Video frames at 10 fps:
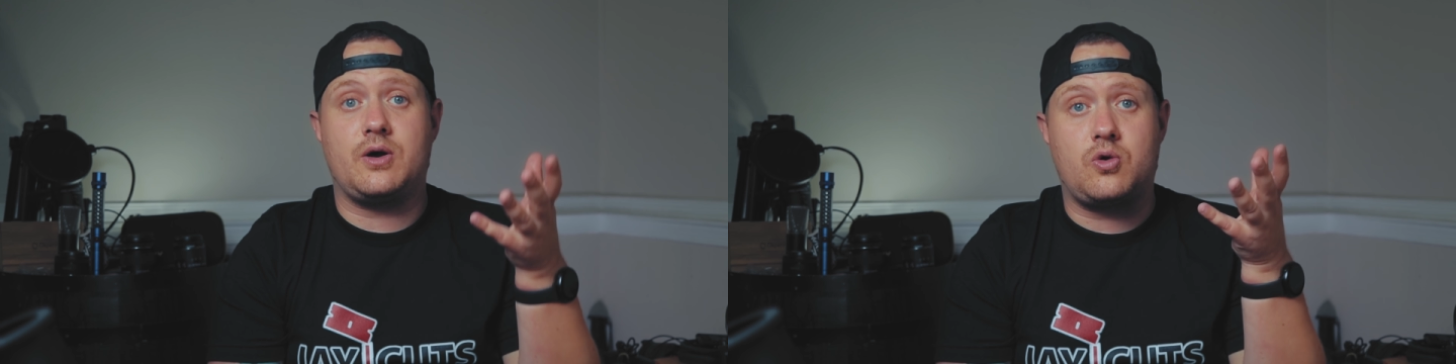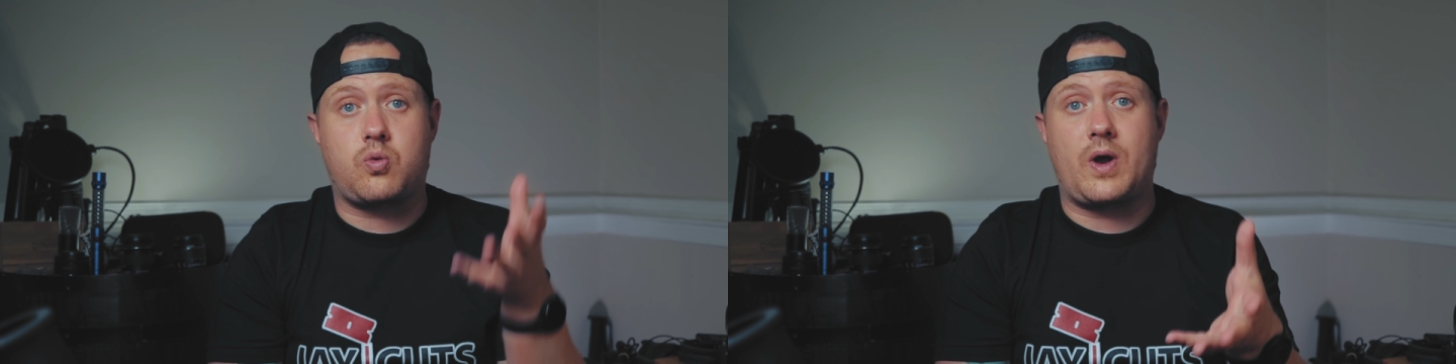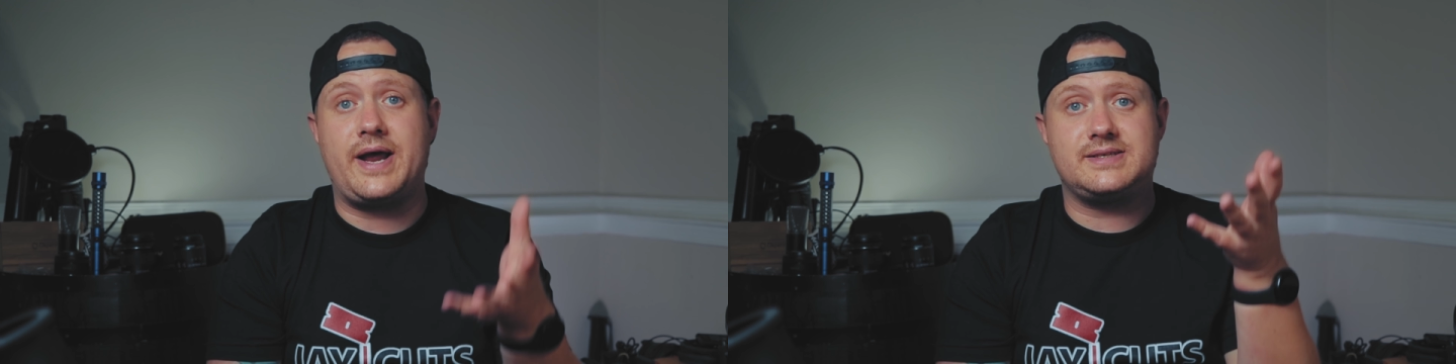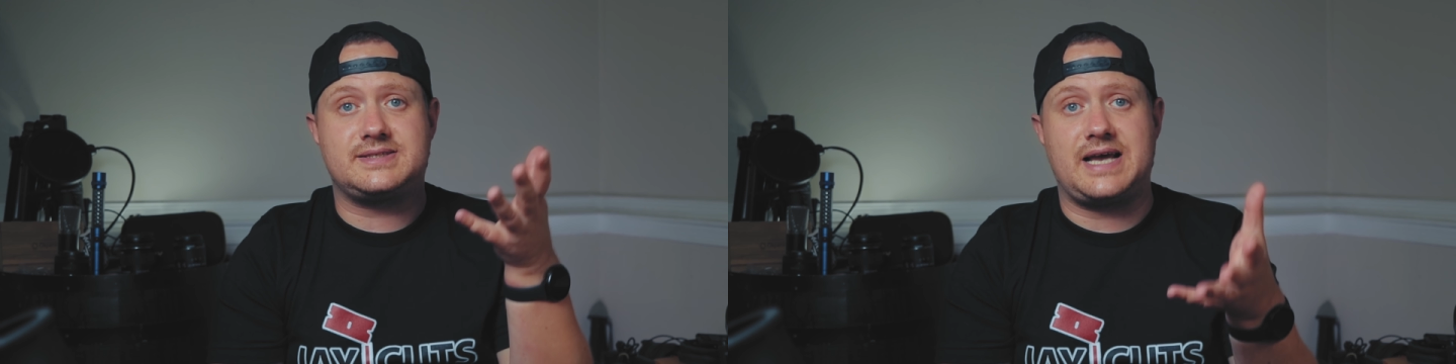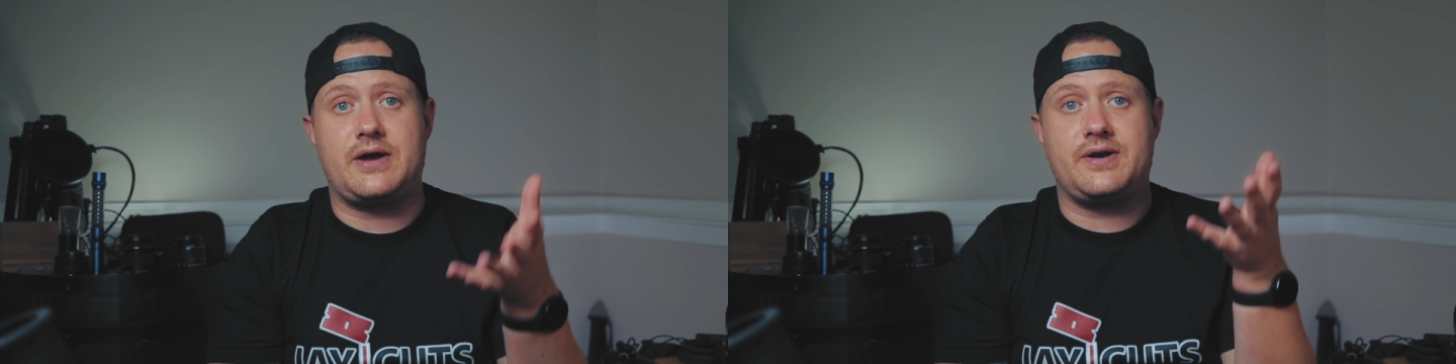a great
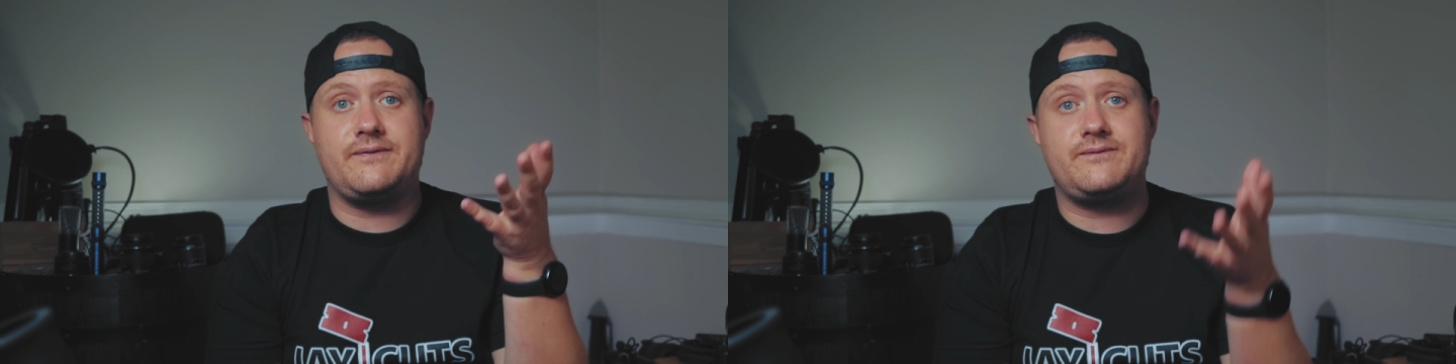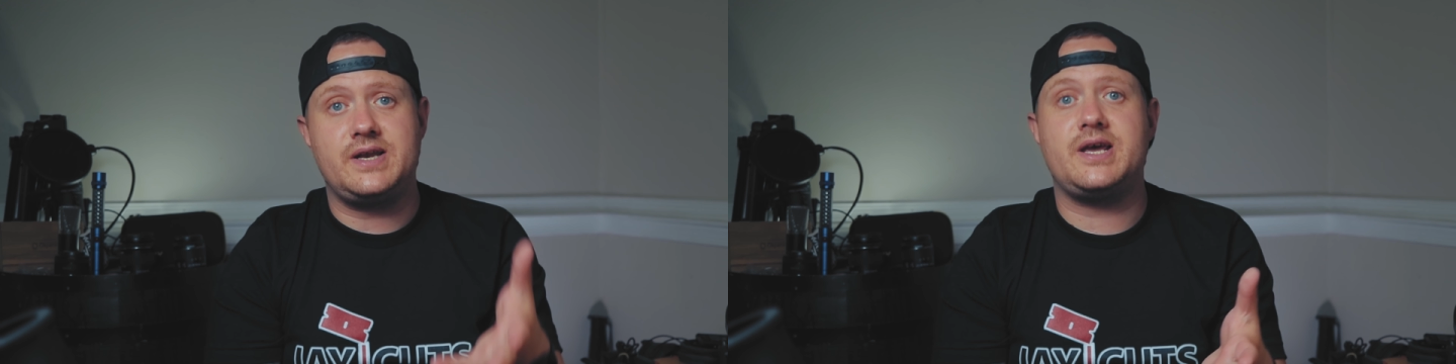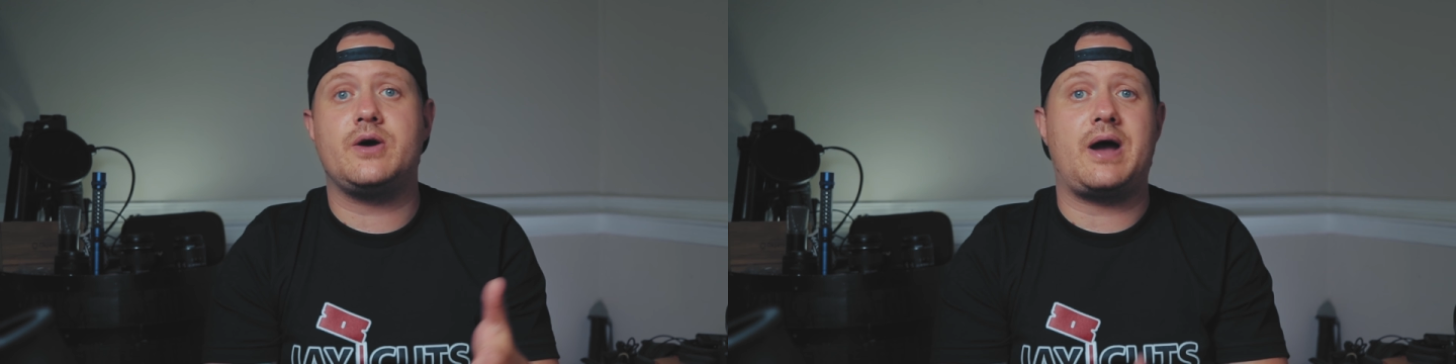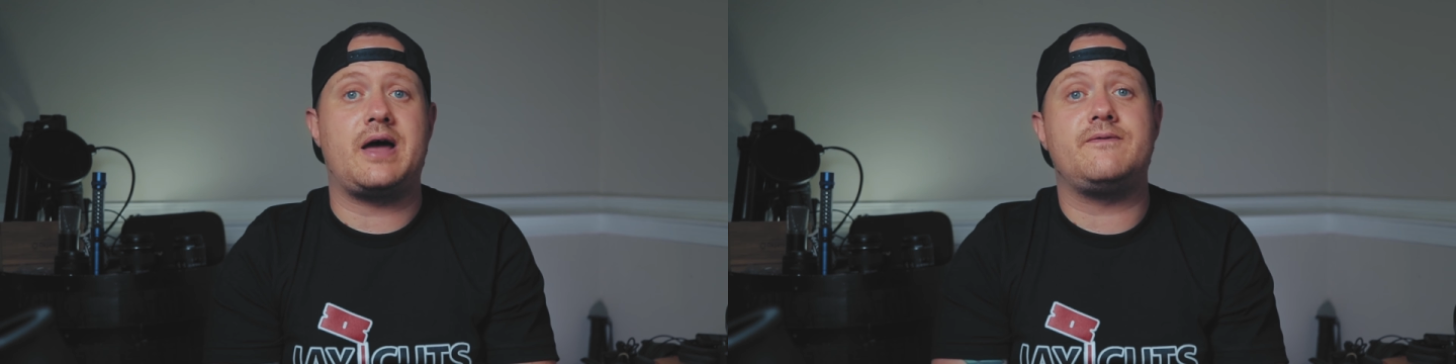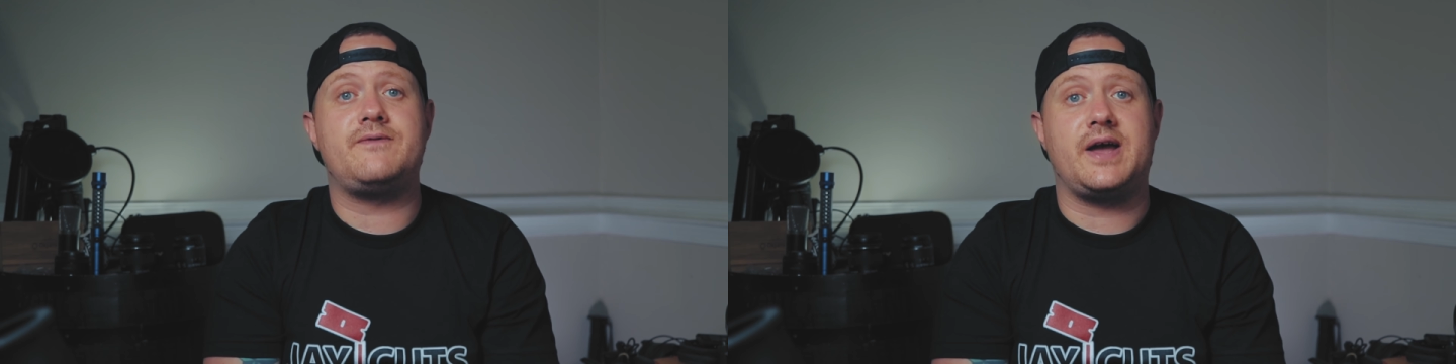sounding video
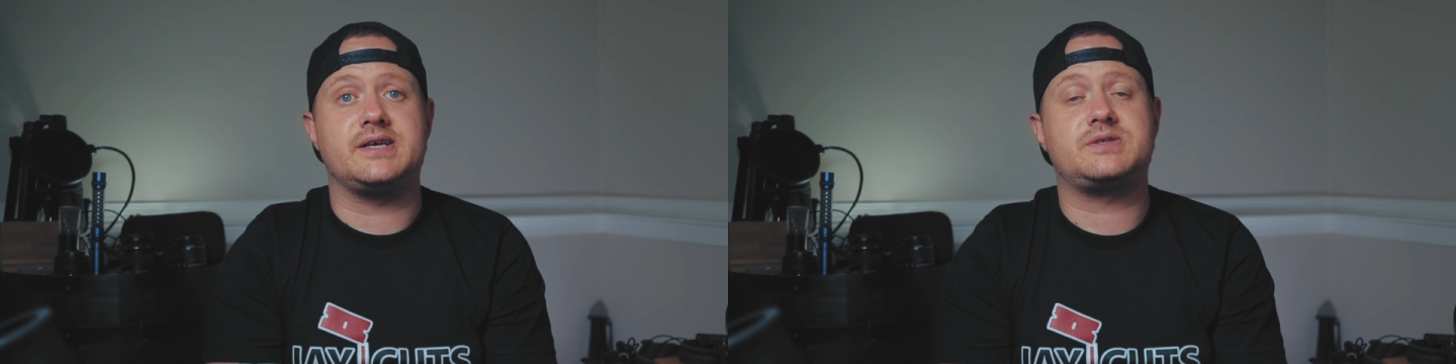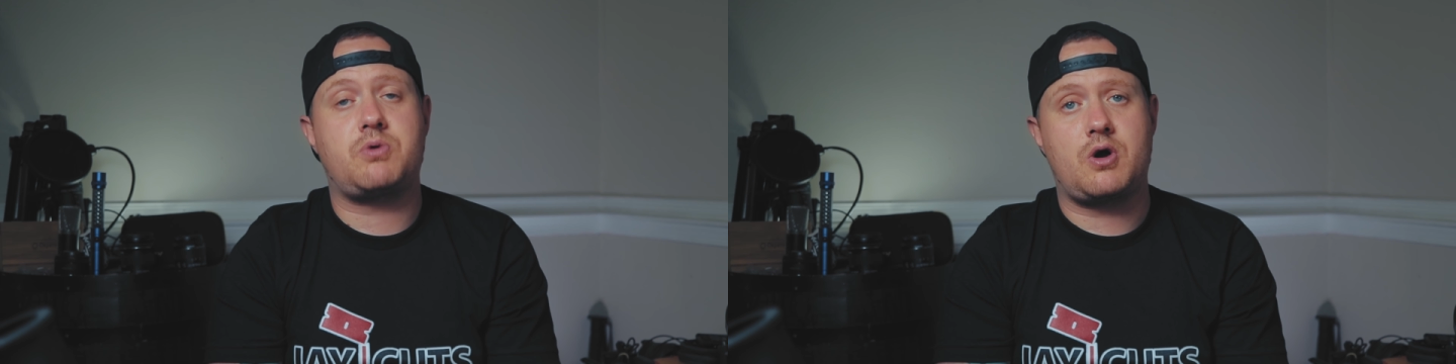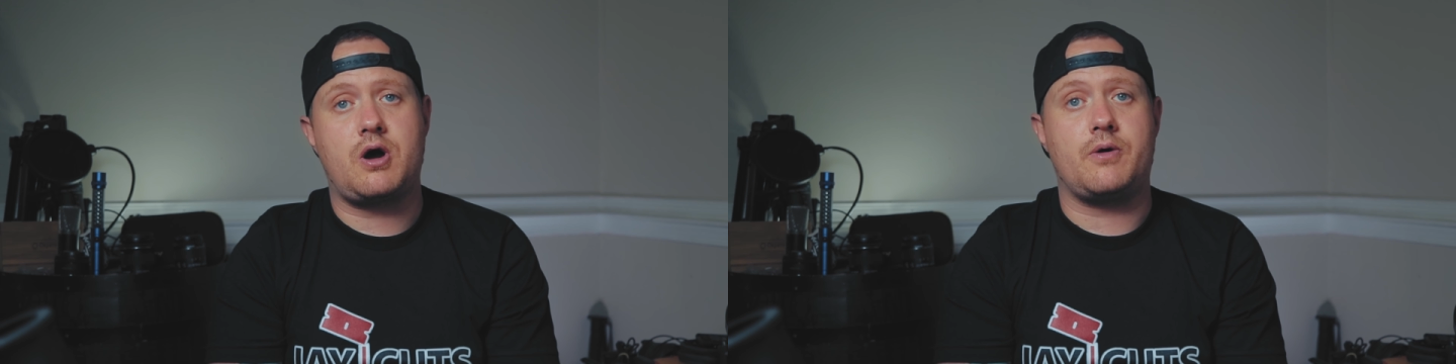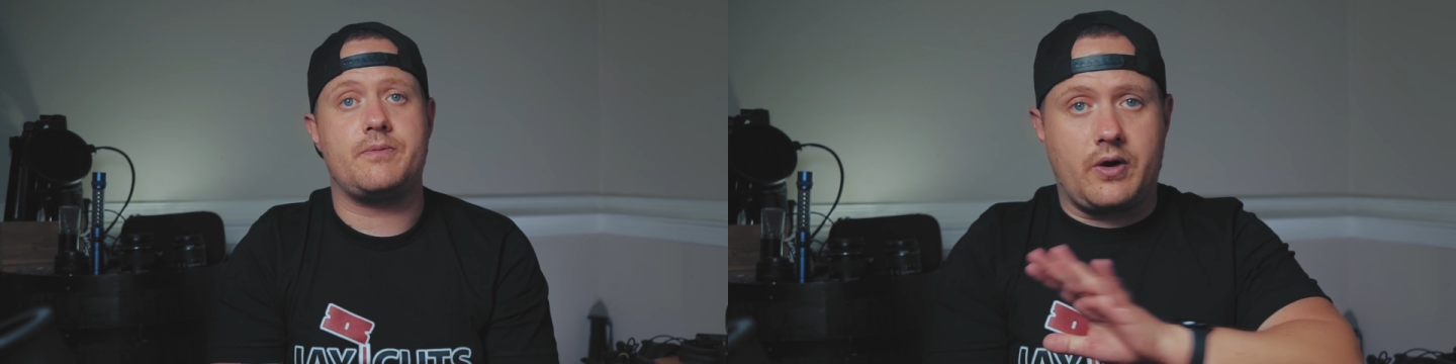out of Vegas Pro.